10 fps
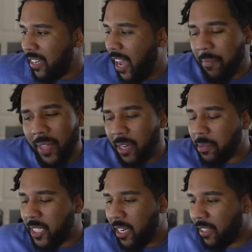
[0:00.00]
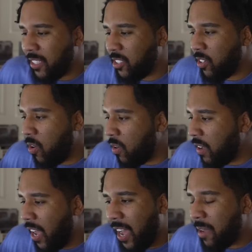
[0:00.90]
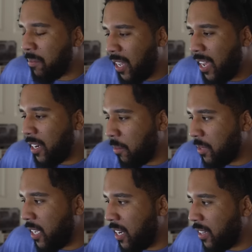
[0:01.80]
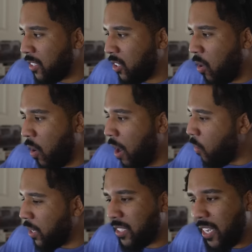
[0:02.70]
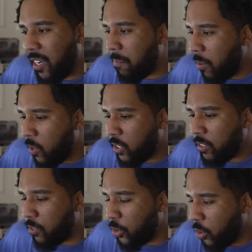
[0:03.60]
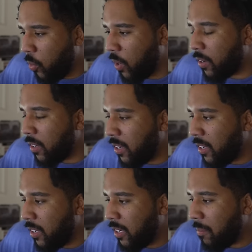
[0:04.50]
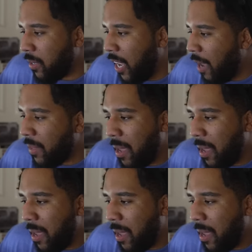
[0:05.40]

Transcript: I'm not upset at this at all. I am not upset at this at all. I want to see it in person for sure, but I'm